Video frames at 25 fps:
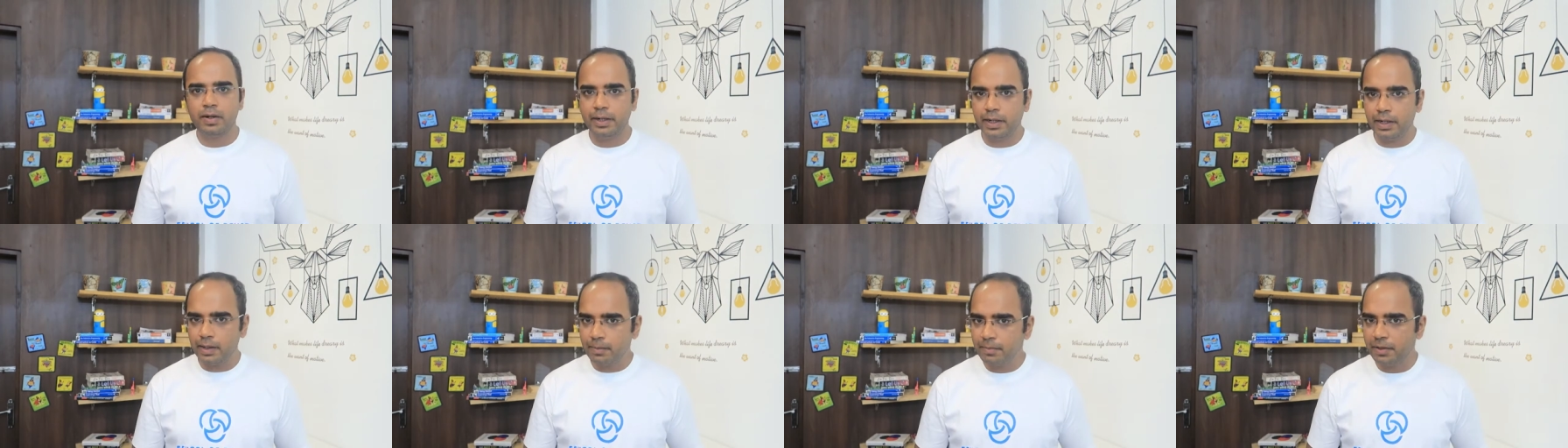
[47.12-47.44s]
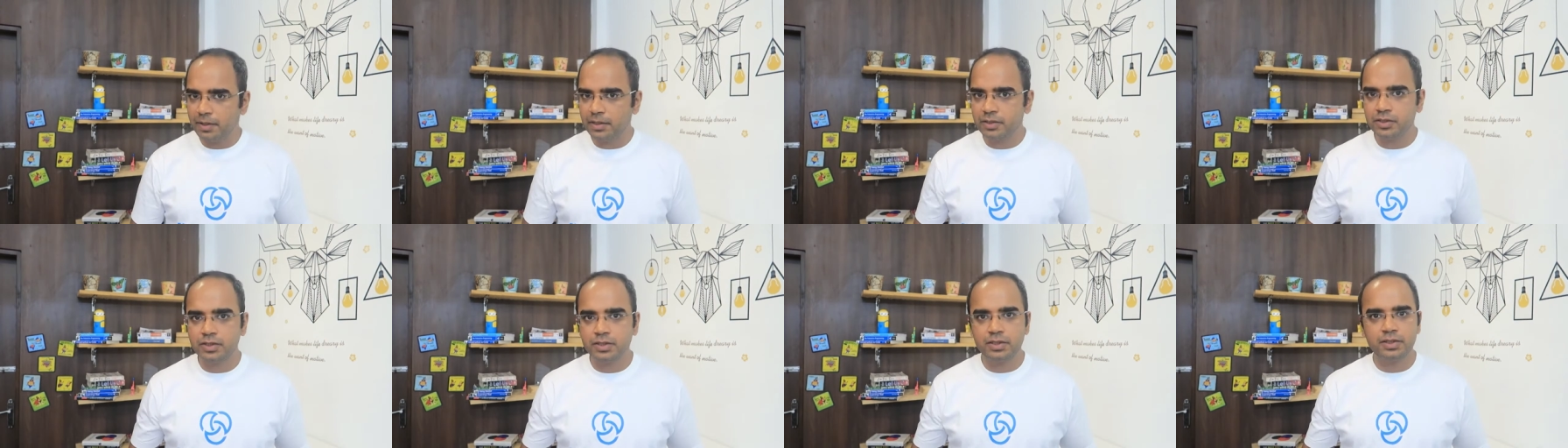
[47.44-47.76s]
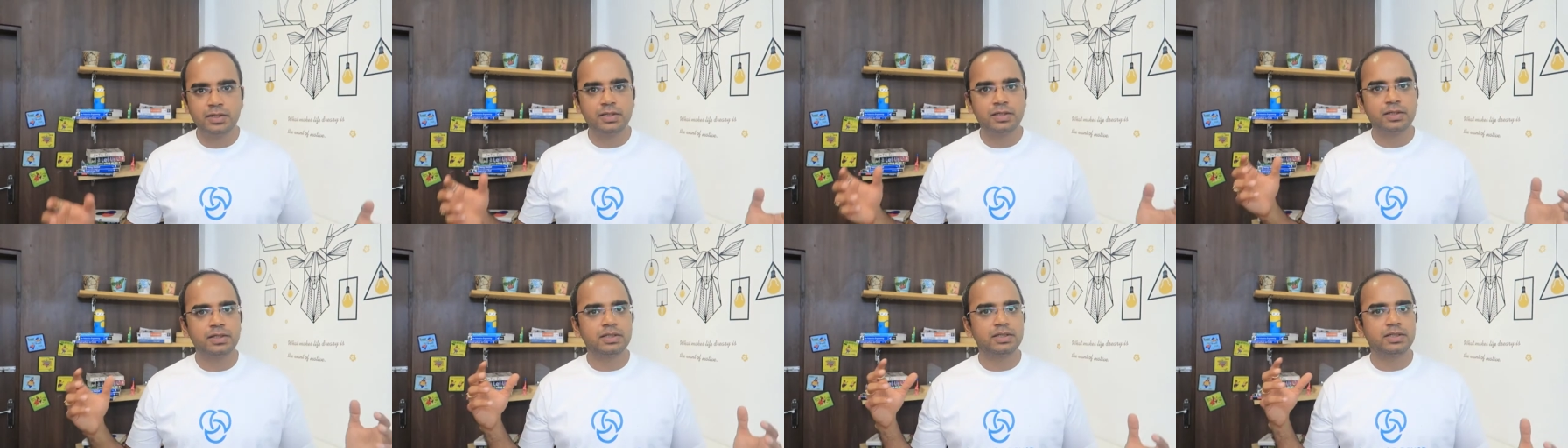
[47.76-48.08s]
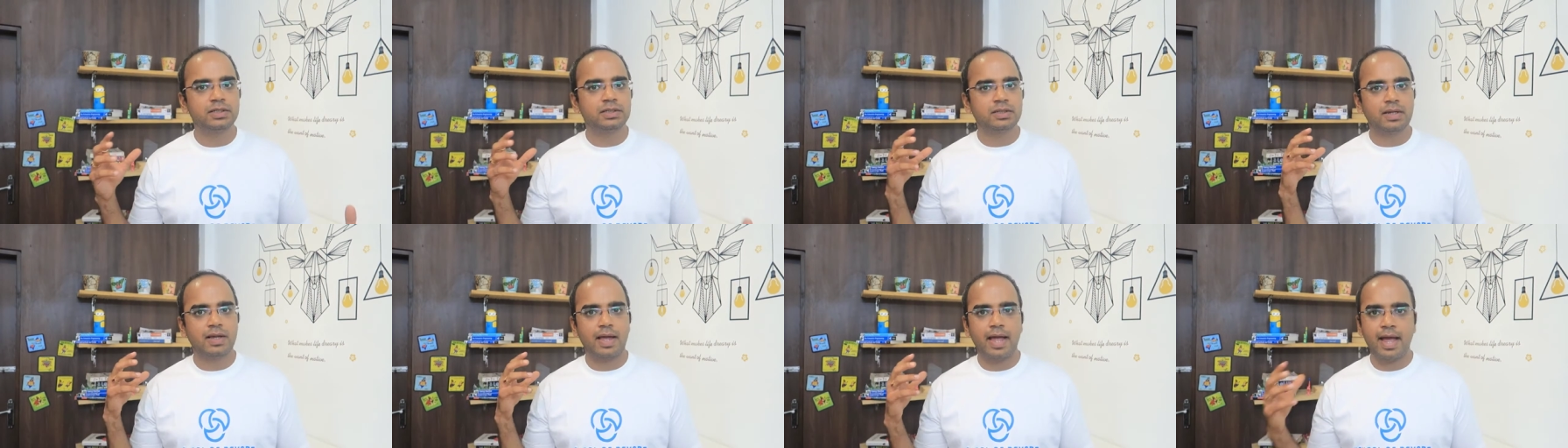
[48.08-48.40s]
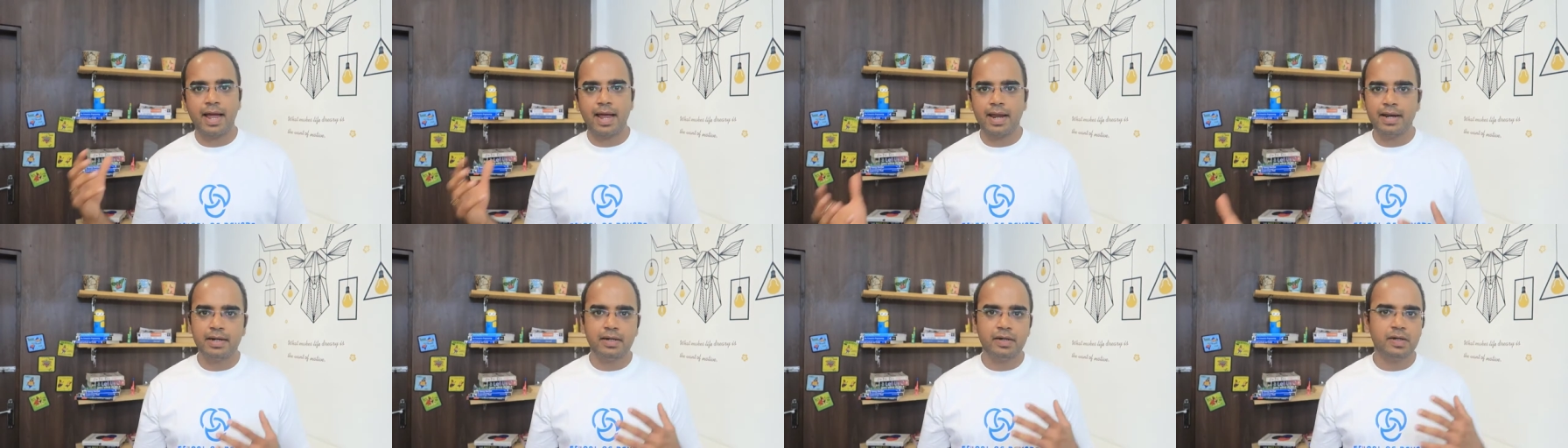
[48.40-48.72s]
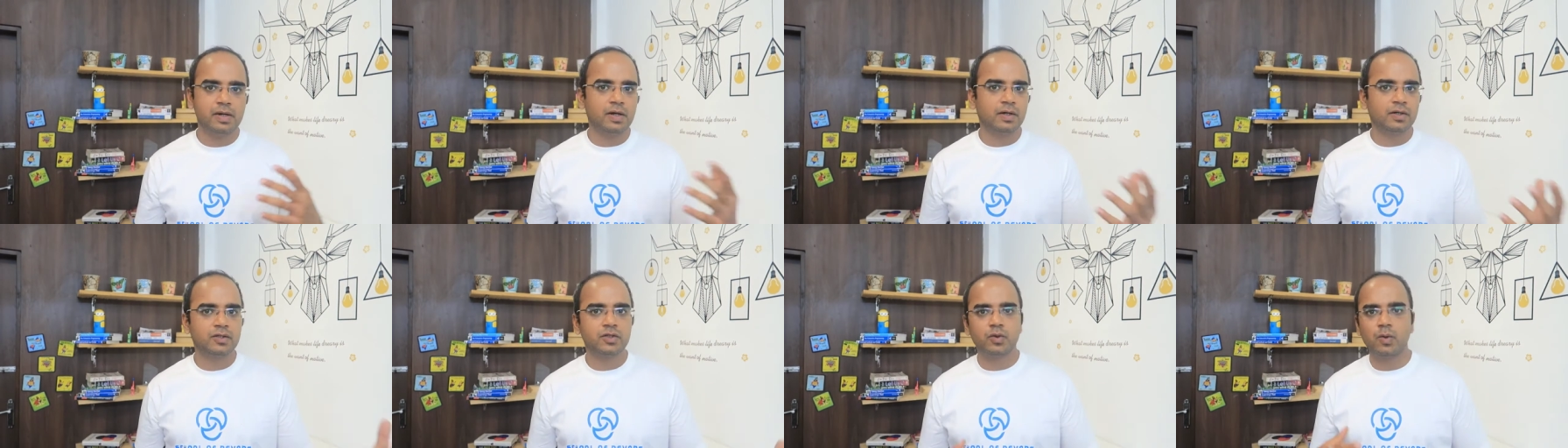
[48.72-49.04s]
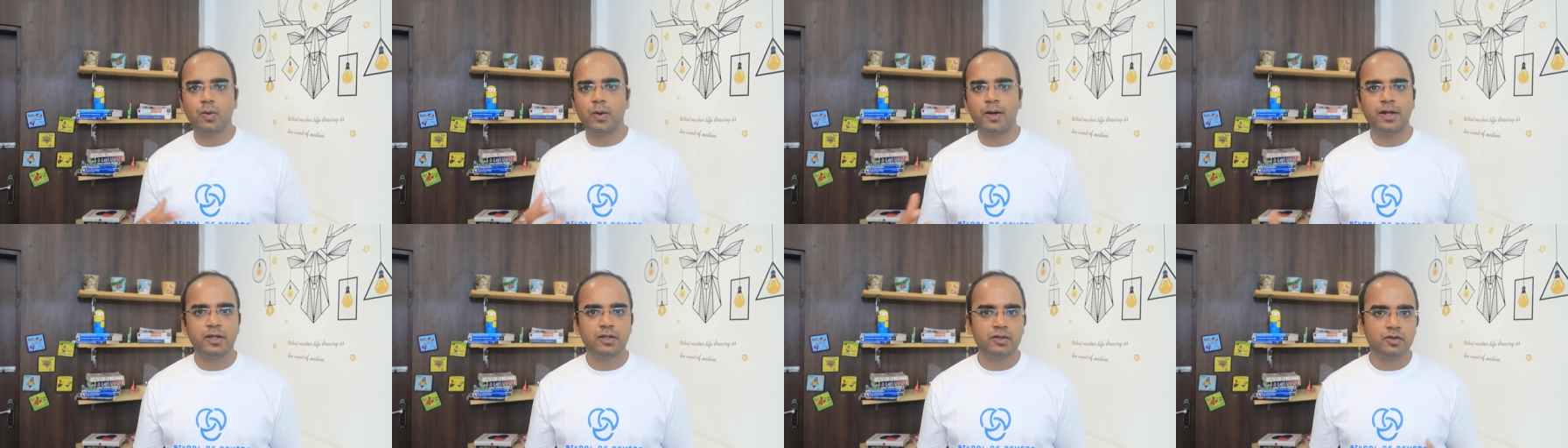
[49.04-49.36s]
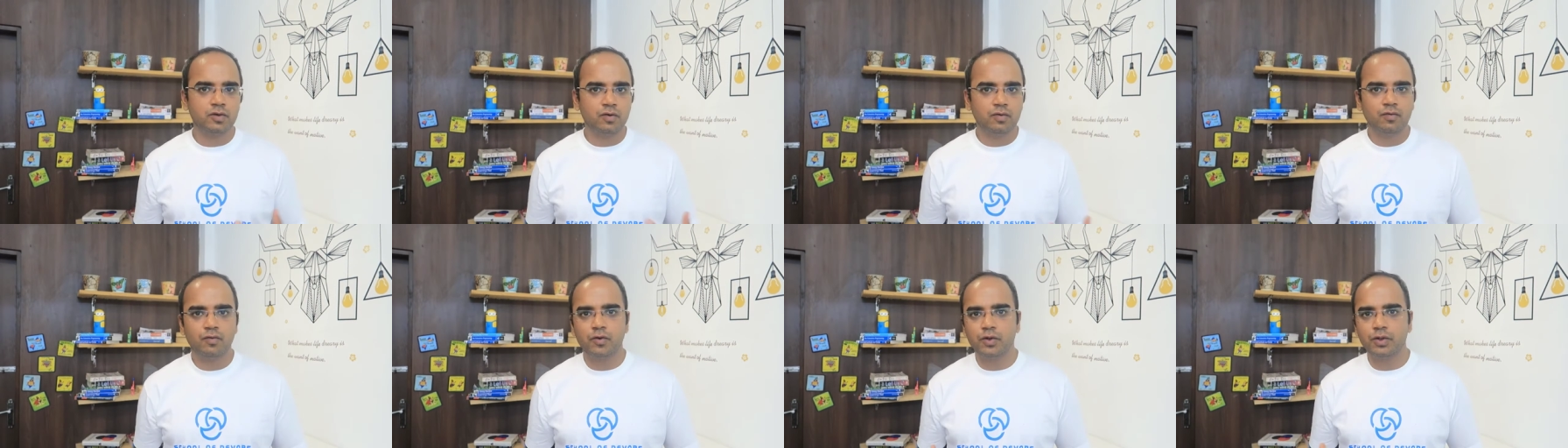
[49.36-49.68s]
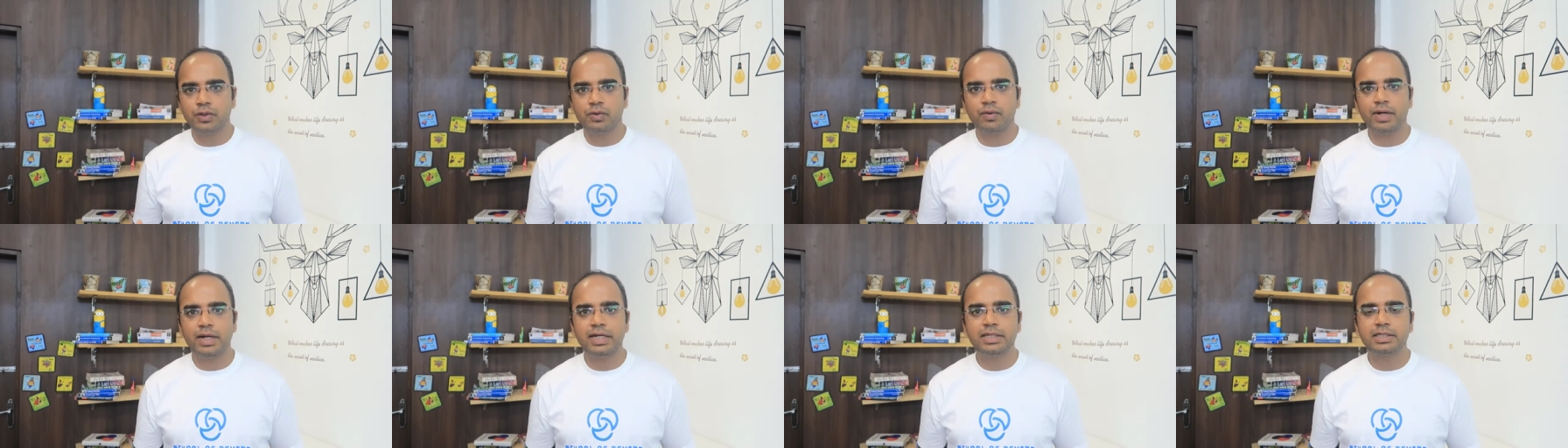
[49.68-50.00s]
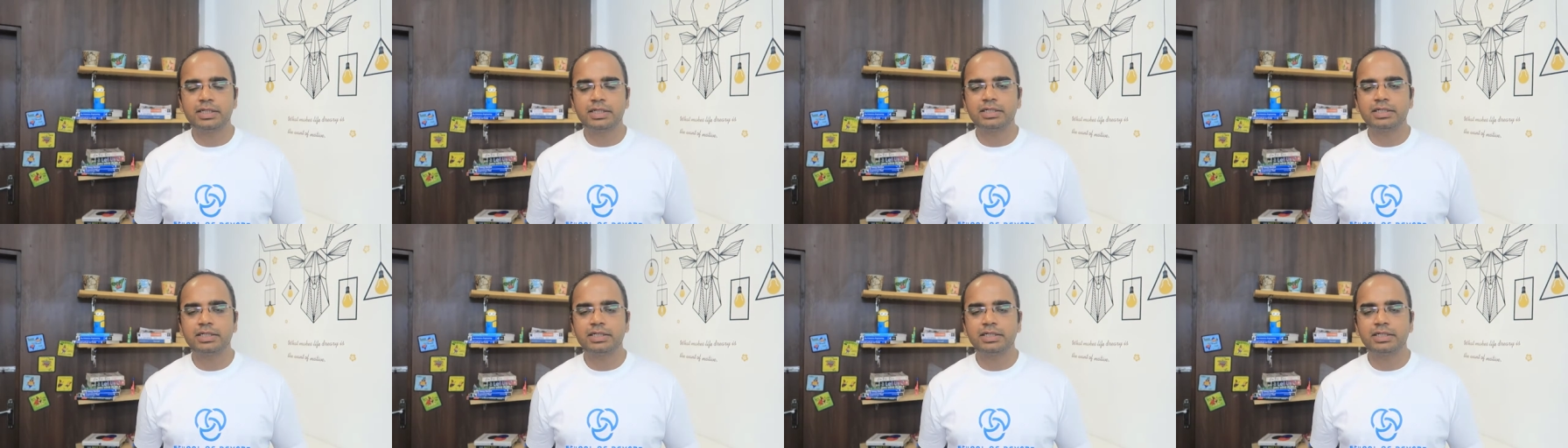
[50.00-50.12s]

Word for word: databases, and so on and so forth, right?